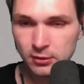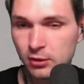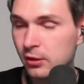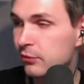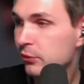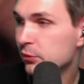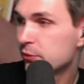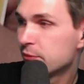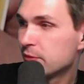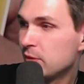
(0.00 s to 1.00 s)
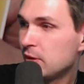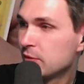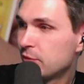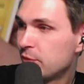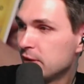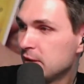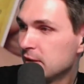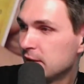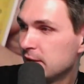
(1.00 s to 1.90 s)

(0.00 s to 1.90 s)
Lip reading: All the 3